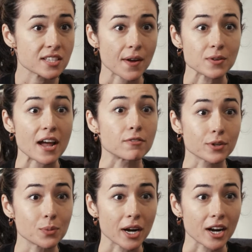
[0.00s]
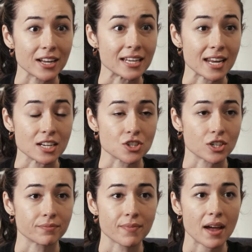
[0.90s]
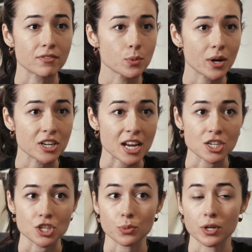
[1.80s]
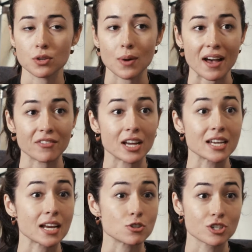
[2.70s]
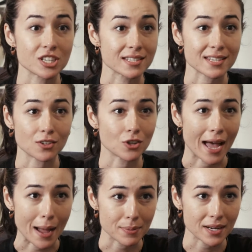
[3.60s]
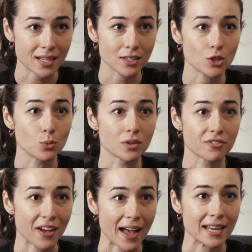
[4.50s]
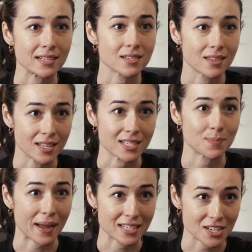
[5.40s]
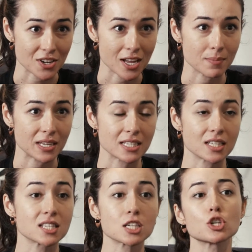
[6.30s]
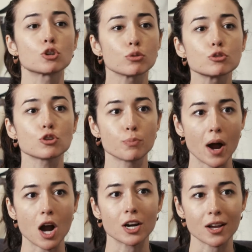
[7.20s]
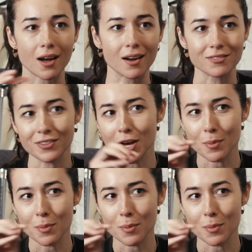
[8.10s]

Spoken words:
is found everywhere in nature. Everywhere in nature where you have a nitrogen cycle happening, you will find this bacteria because it's such a crucial part of